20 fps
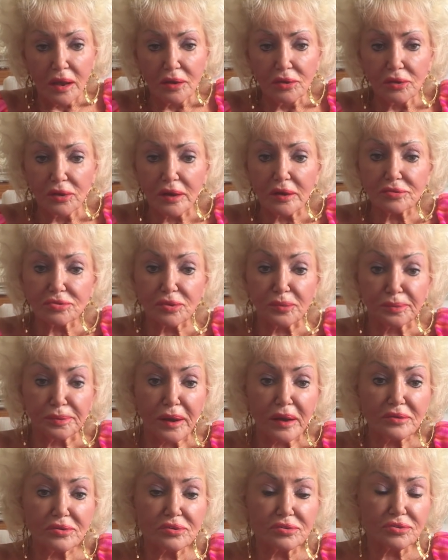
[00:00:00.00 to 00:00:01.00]
You'll have
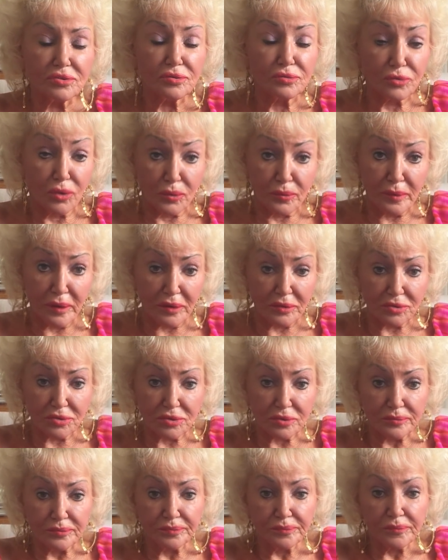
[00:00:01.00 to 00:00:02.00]
surprises in
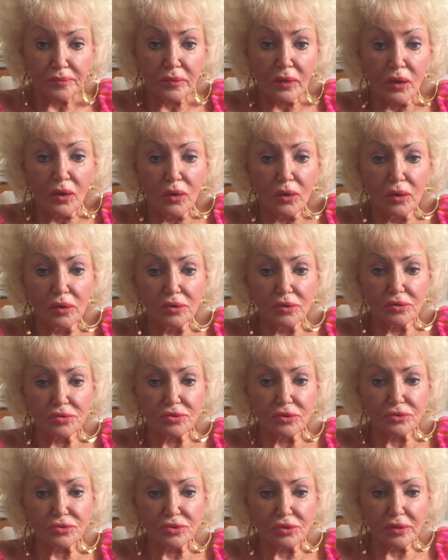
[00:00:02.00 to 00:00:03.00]
romance or your
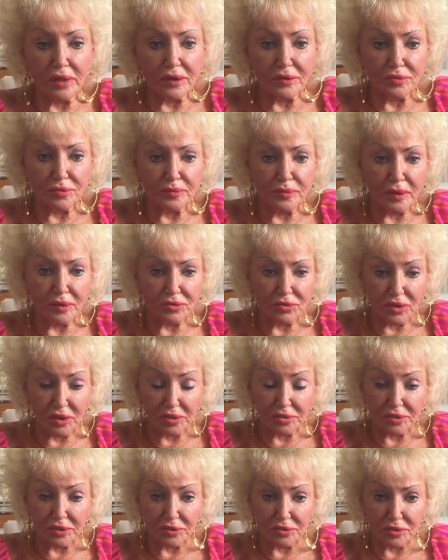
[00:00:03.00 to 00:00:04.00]
social life may
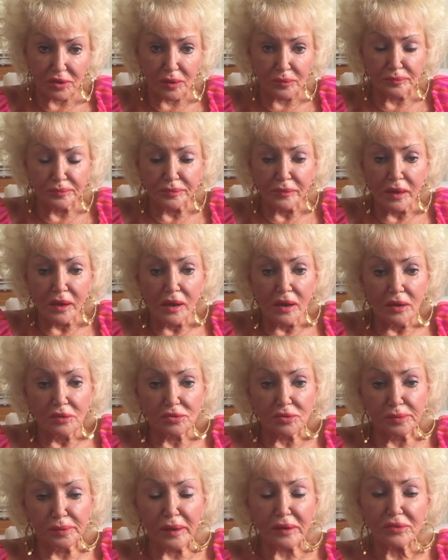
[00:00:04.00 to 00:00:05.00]
shake things up.
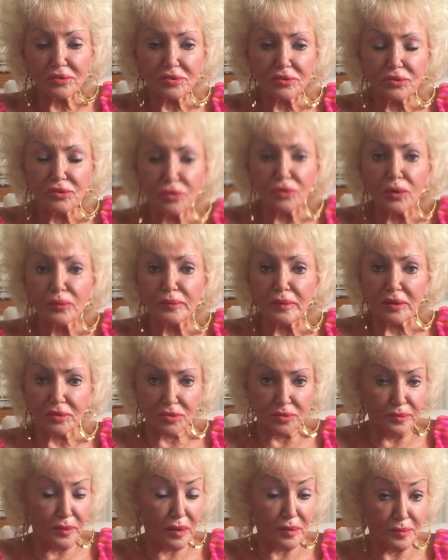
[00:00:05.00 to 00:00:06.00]
Surprises in your
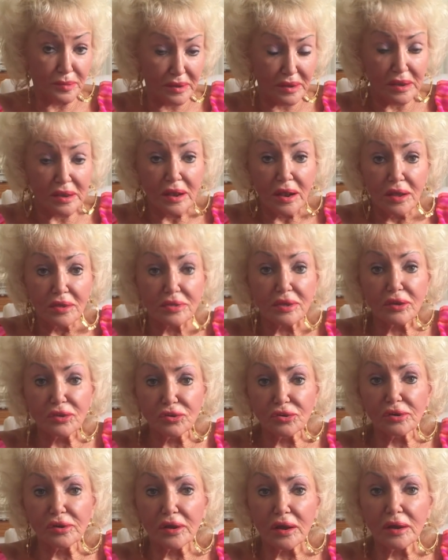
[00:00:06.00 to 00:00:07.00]
romance may be that
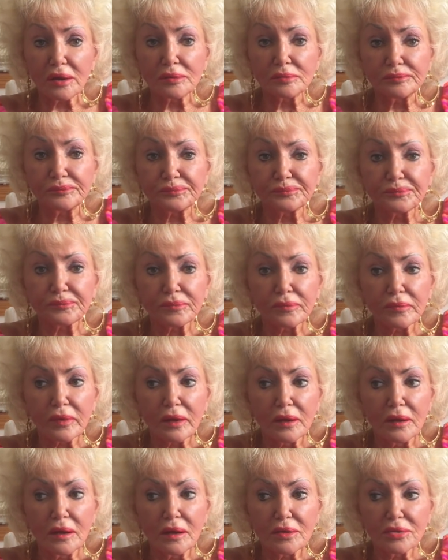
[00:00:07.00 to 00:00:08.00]
your um,
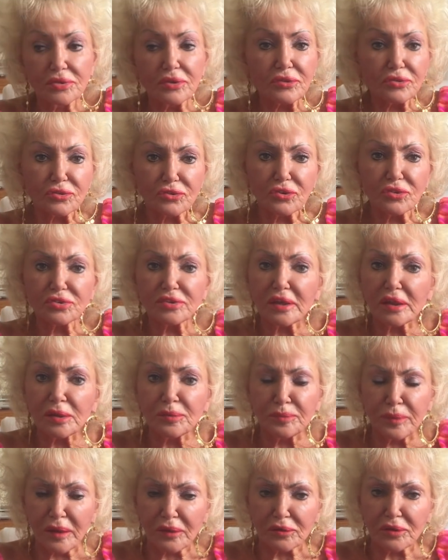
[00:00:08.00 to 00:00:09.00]
things are just getting
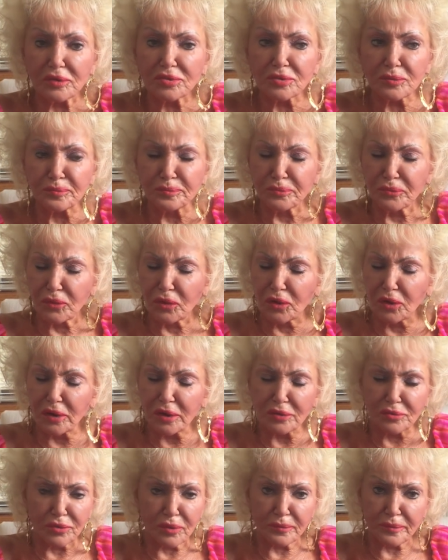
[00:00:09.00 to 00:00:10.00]
better. It's a
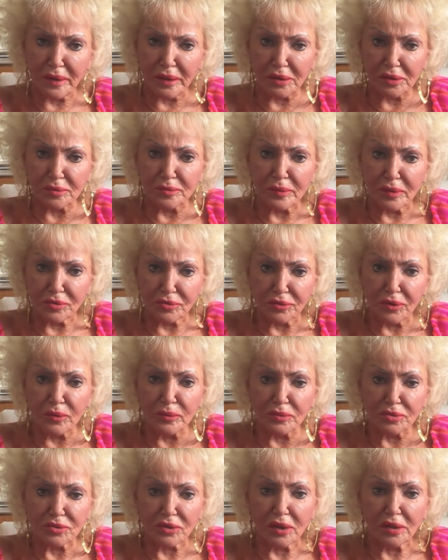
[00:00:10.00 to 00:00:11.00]
good romantic month for
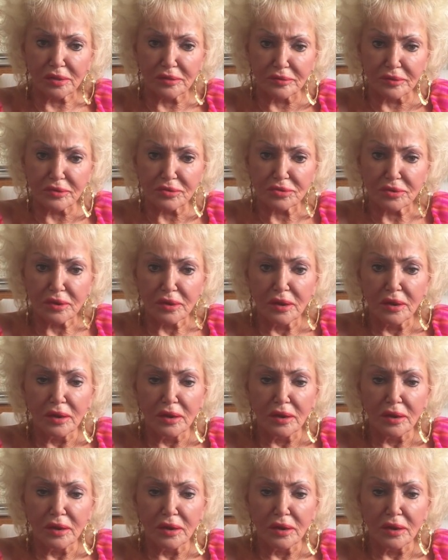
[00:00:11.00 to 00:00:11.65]
almost all of us.